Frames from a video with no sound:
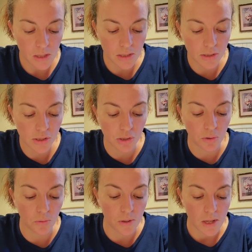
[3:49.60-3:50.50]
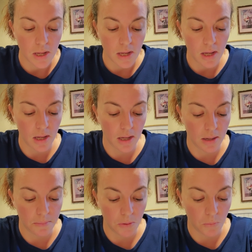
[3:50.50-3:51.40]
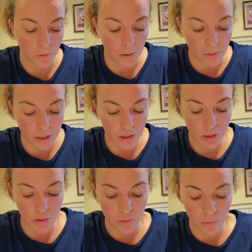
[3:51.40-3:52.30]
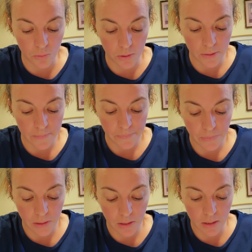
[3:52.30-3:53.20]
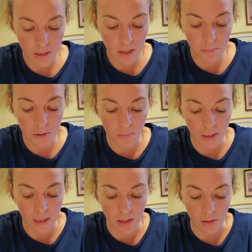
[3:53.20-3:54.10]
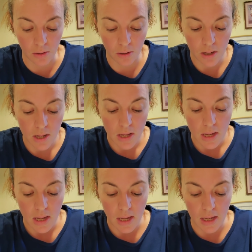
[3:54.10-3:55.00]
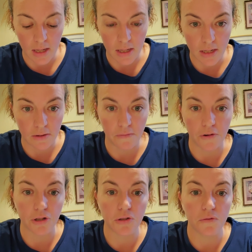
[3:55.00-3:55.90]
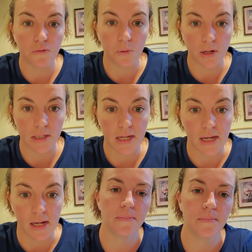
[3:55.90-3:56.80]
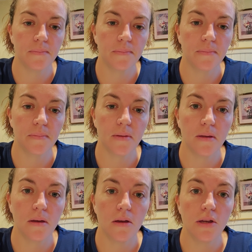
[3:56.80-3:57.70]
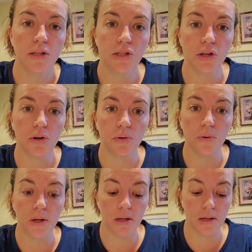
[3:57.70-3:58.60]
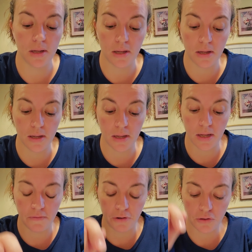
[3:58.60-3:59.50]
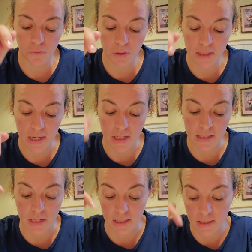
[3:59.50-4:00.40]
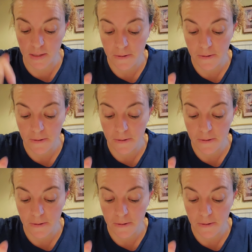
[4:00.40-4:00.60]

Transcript: So we're going to keep going here, and verse 14. So in verse 14 it says,